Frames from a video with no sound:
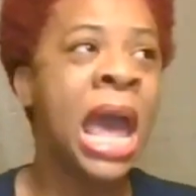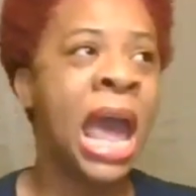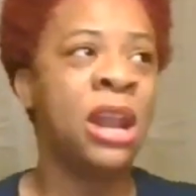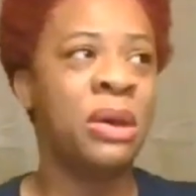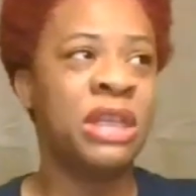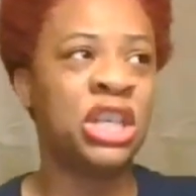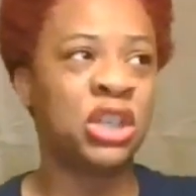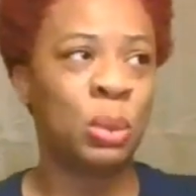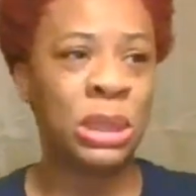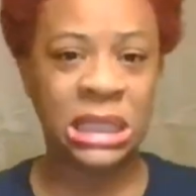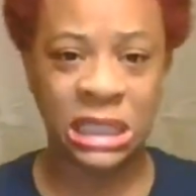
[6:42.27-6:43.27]
and oh, they
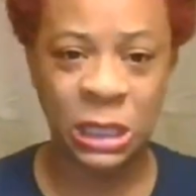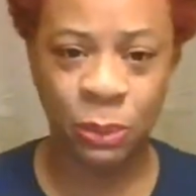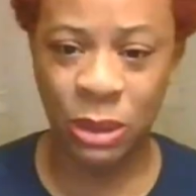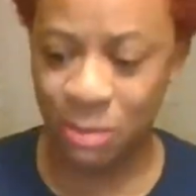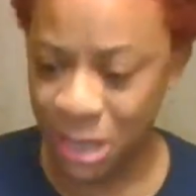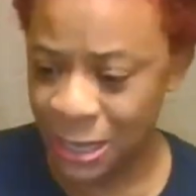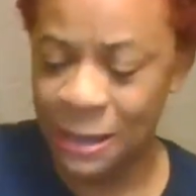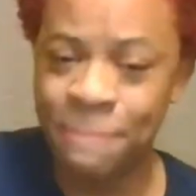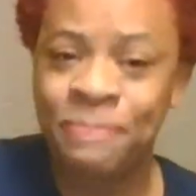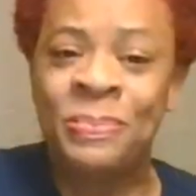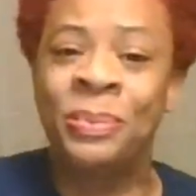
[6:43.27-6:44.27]
just want to sleep with
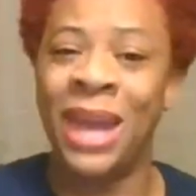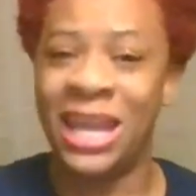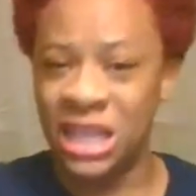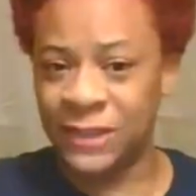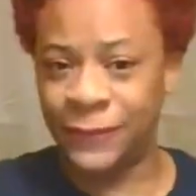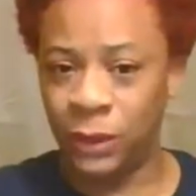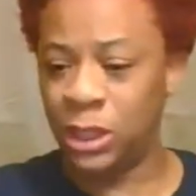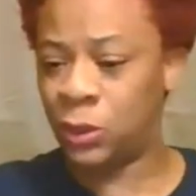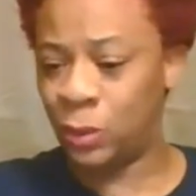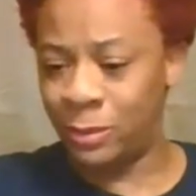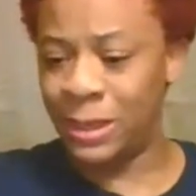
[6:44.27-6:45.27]
me and this
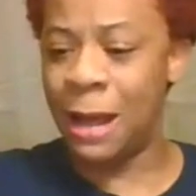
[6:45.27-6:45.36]
foolish woman,